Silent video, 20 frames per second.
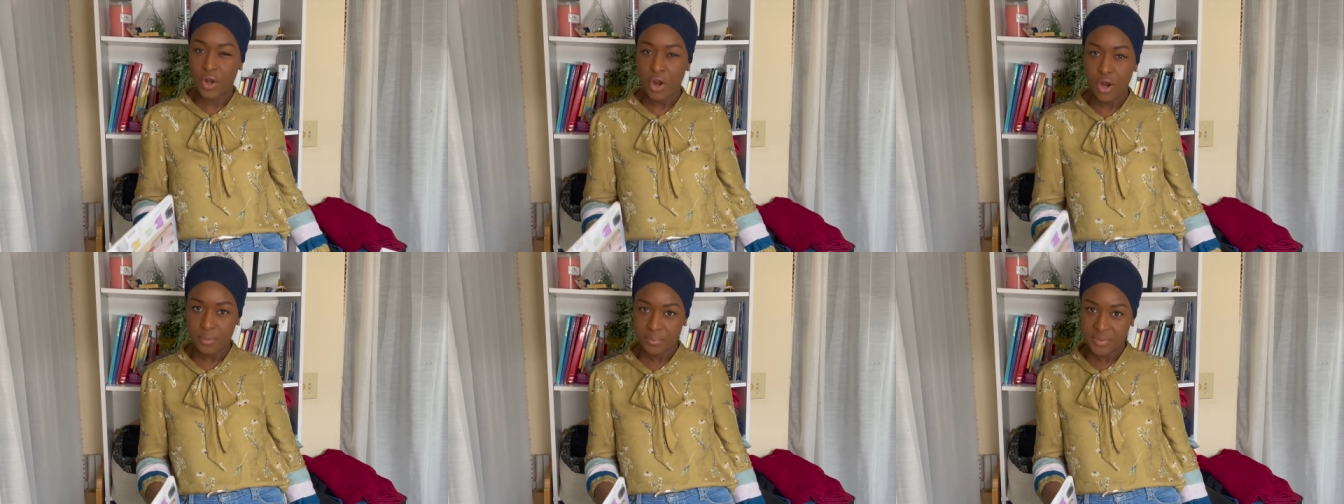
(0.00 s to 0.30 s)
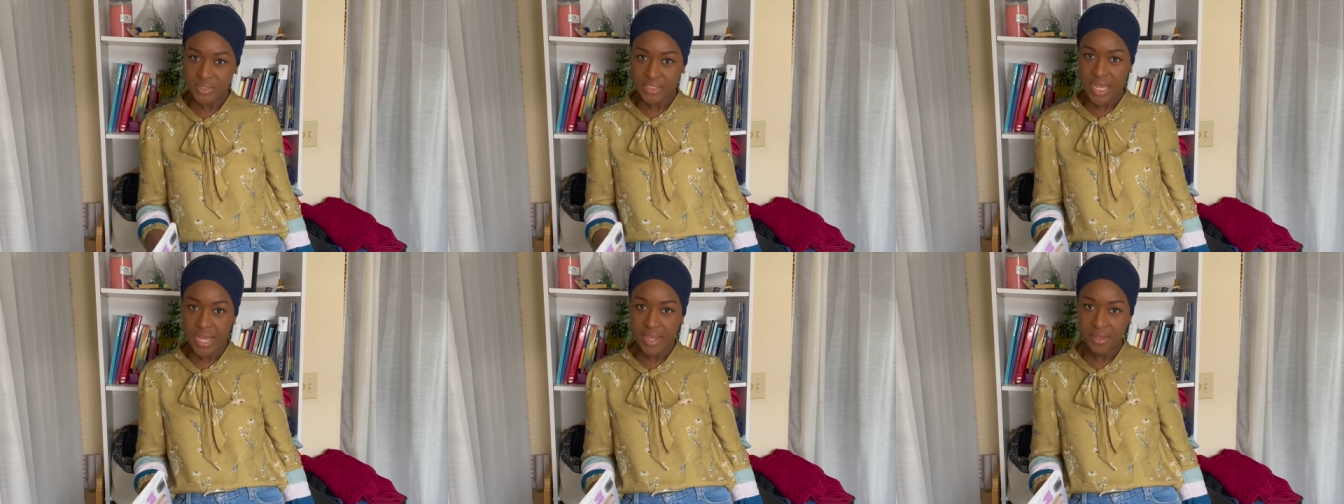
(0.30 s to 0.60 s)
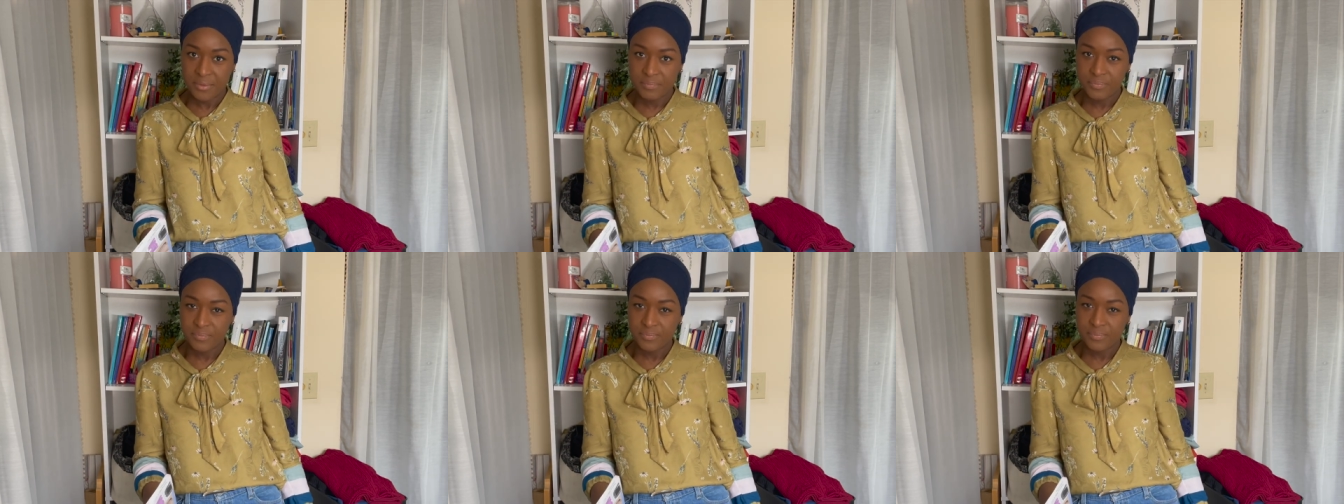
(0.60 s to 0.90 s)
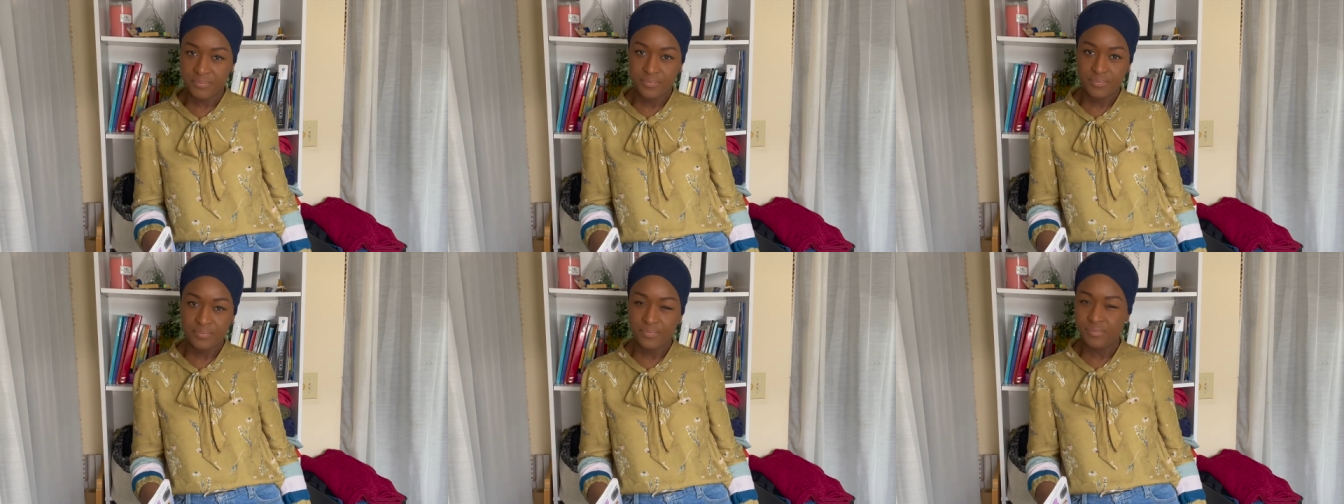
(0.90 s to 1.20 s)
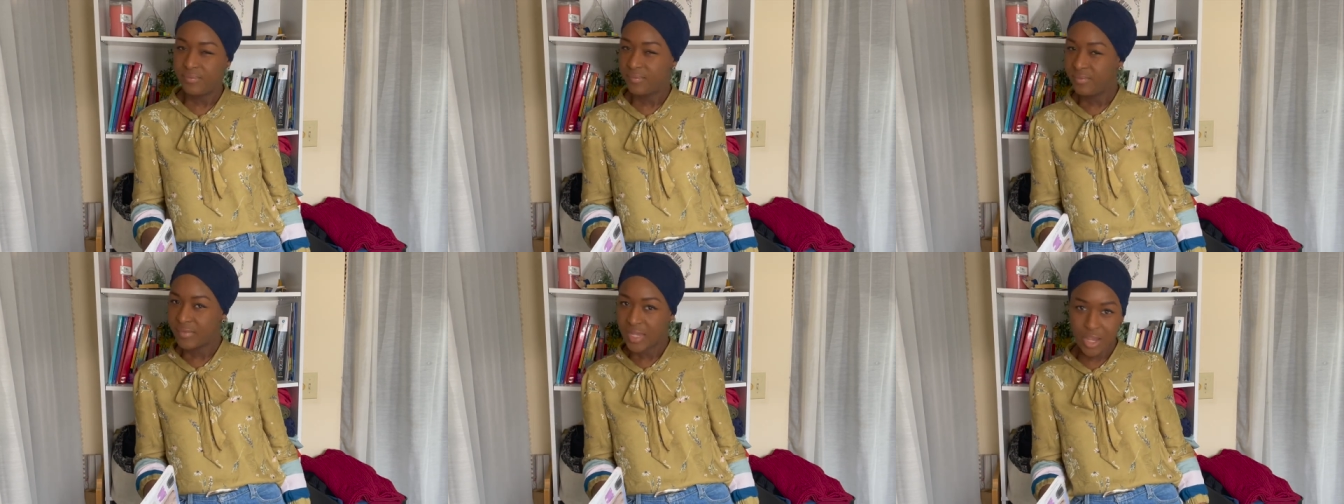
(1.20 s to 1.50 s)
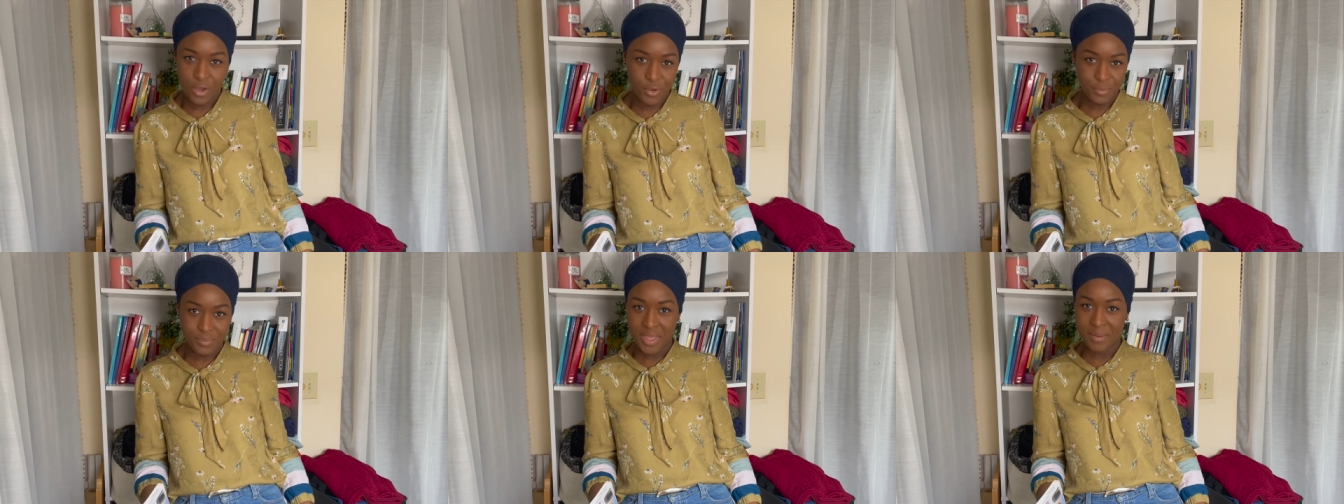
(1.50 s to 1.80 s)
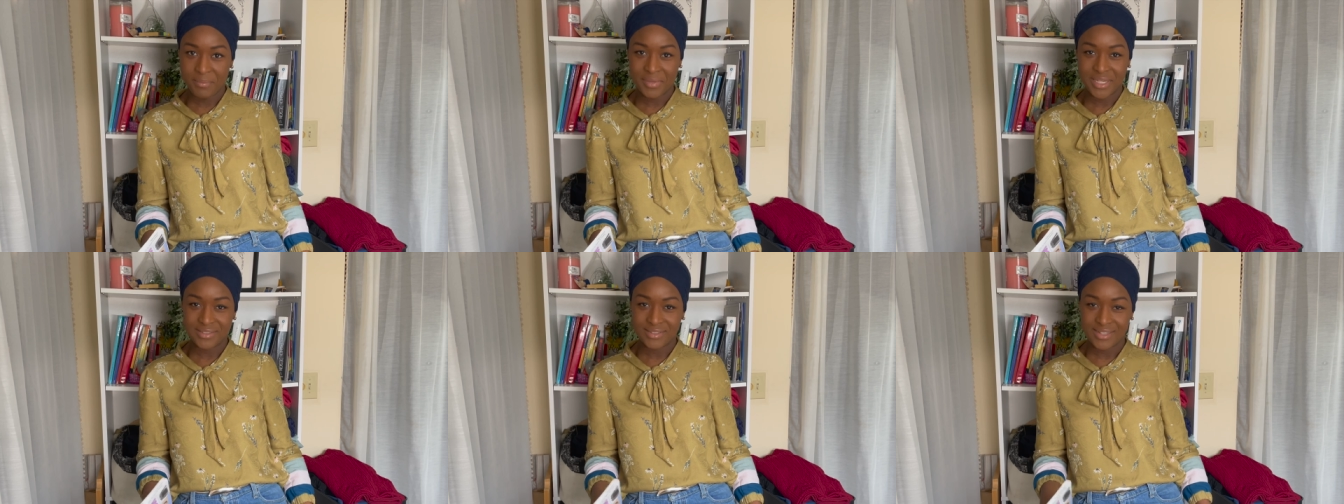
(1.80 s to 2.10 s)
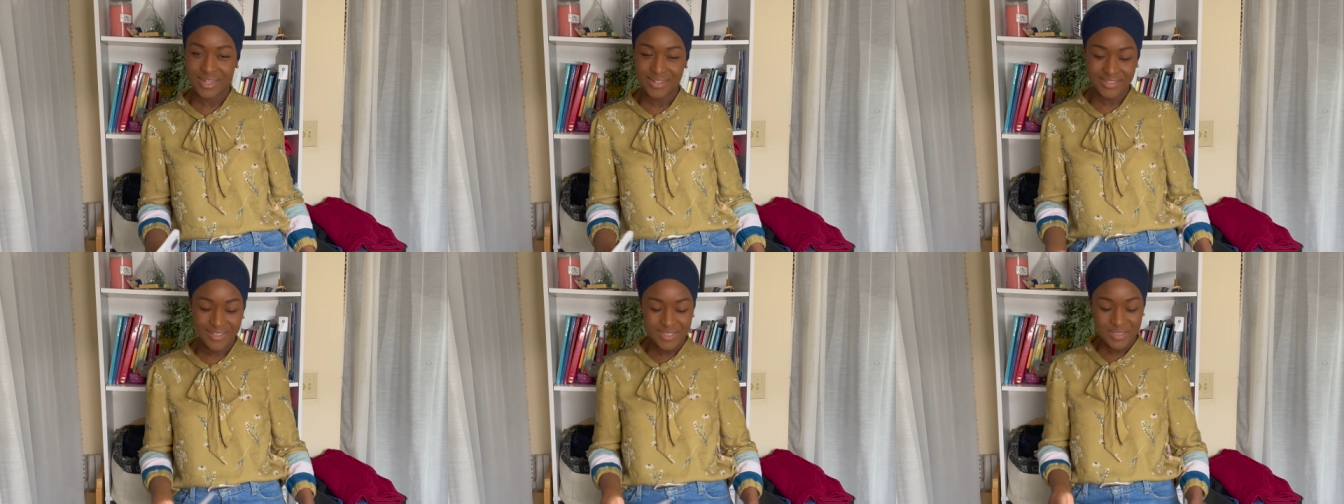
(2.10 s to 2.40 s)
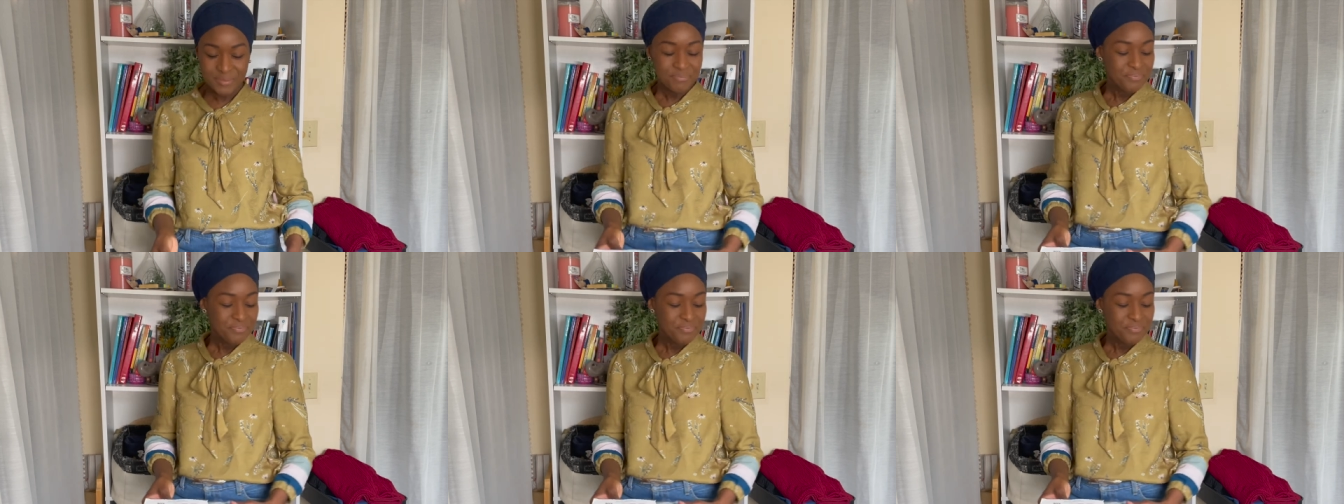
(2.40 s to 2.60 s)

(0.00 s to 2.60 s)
arm side. I hope that makes sense.